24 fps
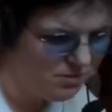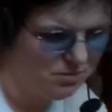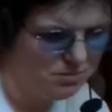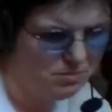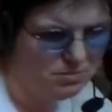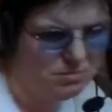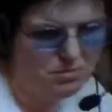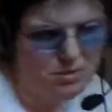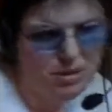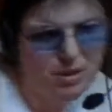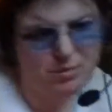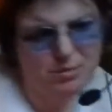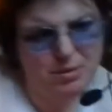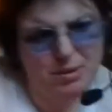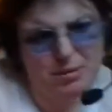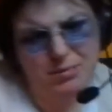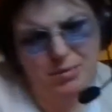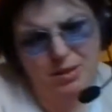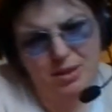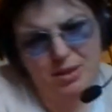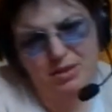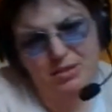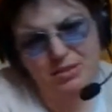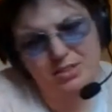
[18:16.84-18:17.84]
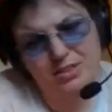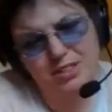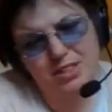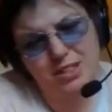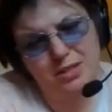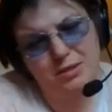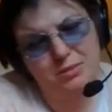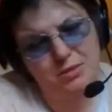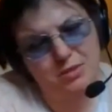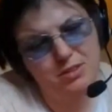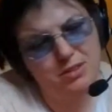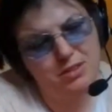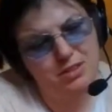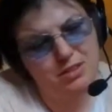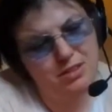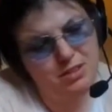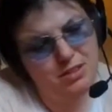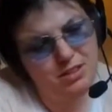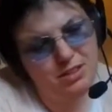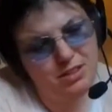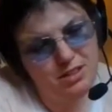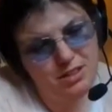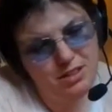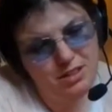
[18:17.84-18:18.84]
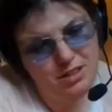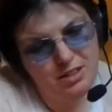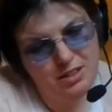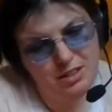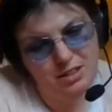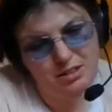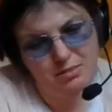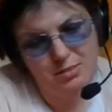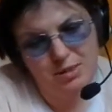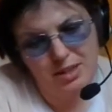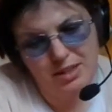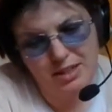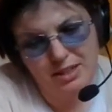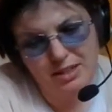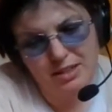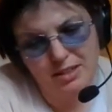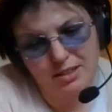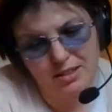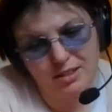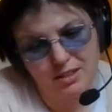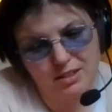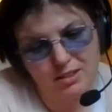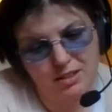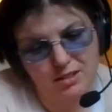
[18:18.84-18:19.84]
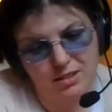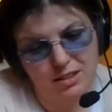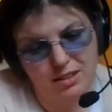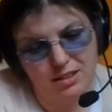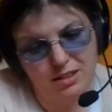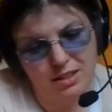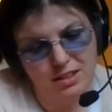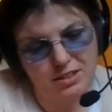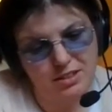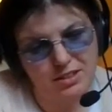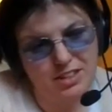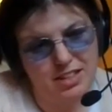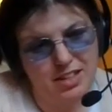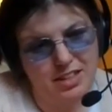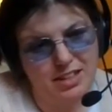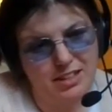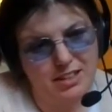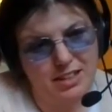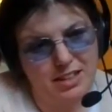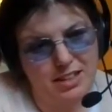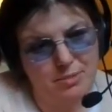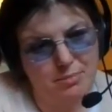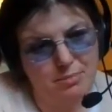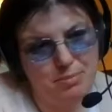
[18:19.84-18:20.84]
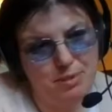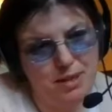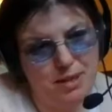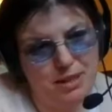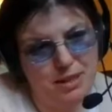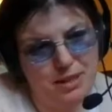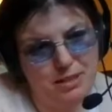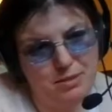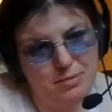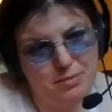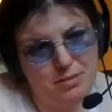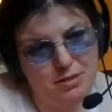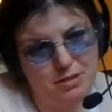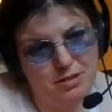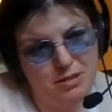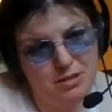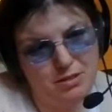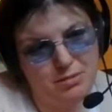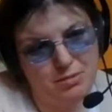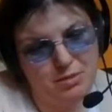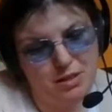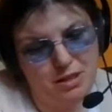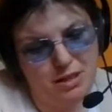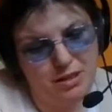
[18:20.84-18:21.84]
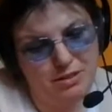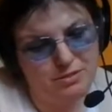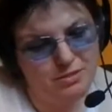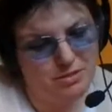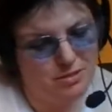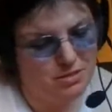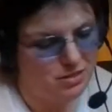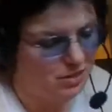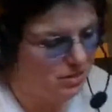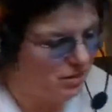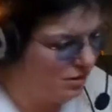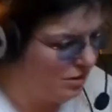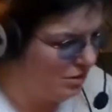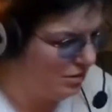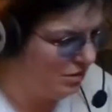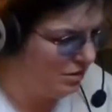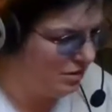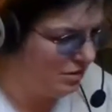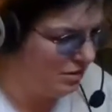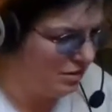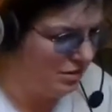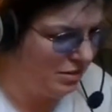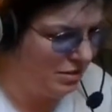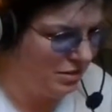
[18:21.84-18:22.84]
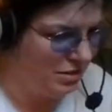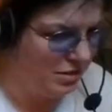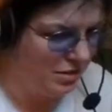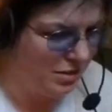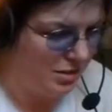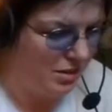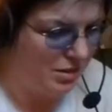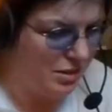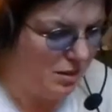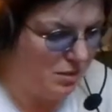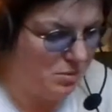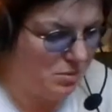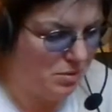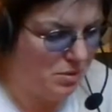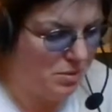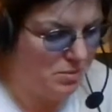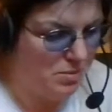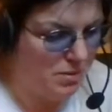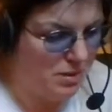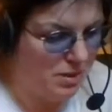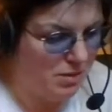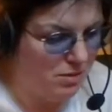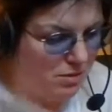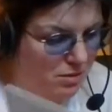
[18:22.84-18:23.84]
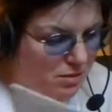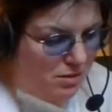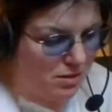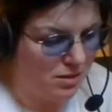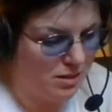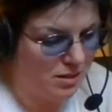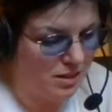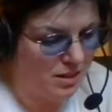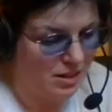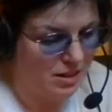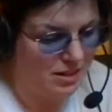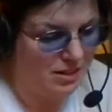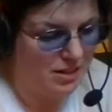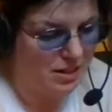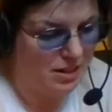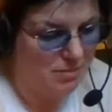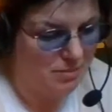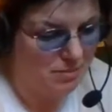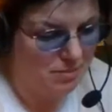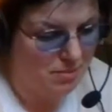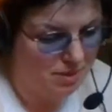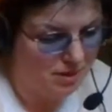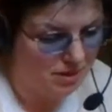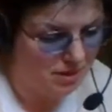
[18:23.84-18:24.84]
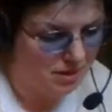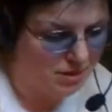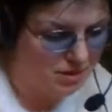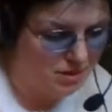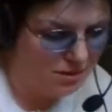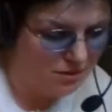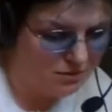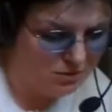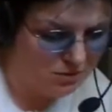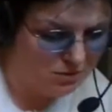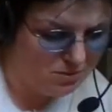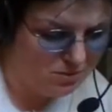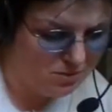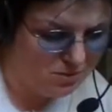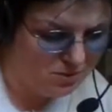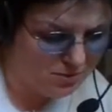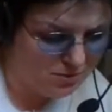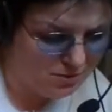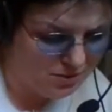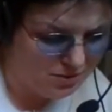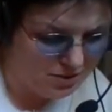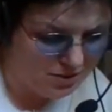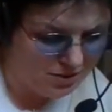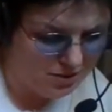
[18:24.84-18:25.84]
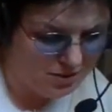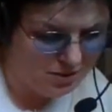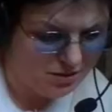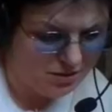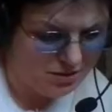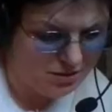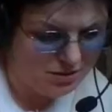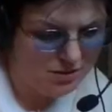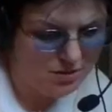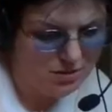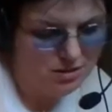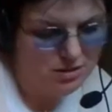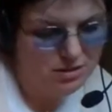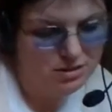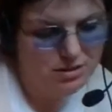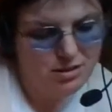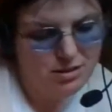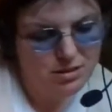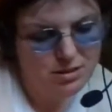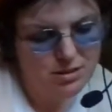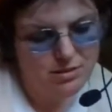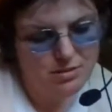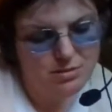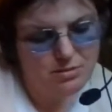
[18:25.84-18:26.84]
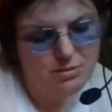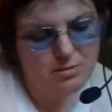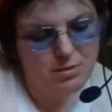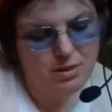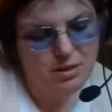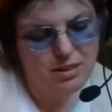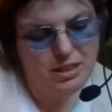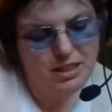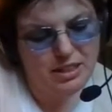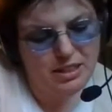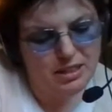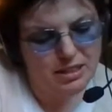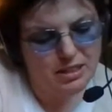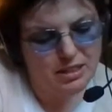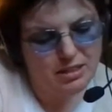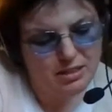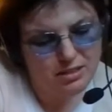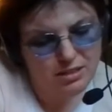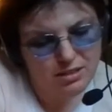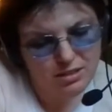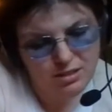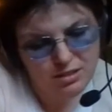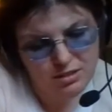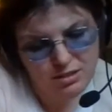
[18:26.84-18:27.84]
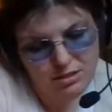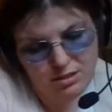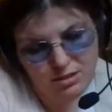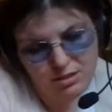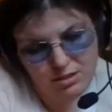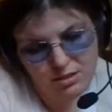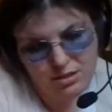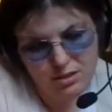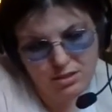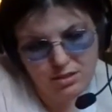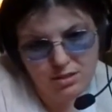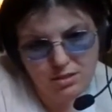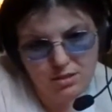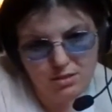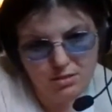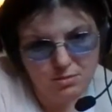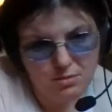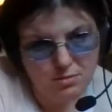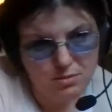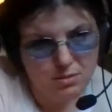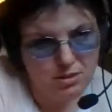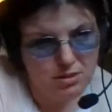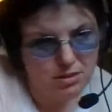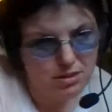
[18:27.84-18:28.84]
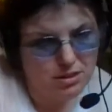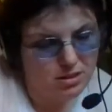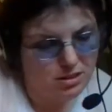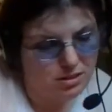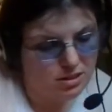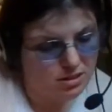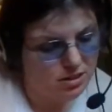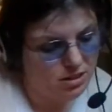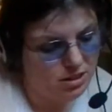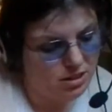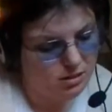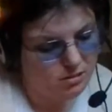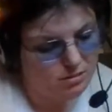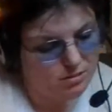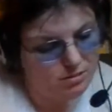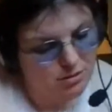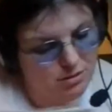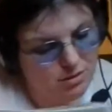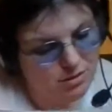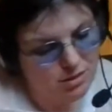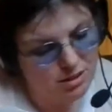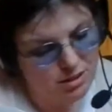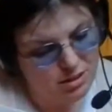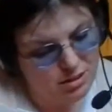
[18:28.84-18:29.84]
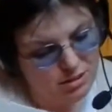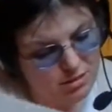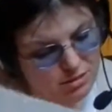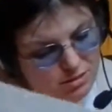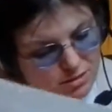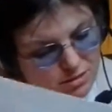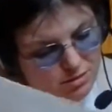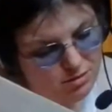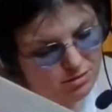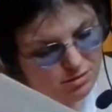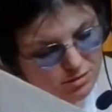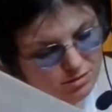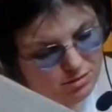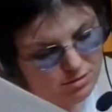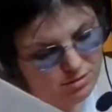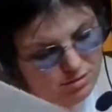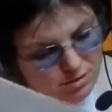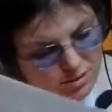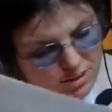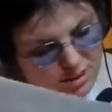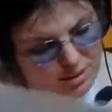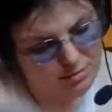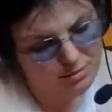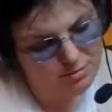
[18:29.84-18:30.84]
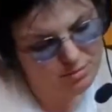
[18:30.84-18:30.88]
And what I meant by other side was the remaining, like the other side of that page plus the one after it. They were the pattern, and then you had that back cover bit with the bunny mark out thing.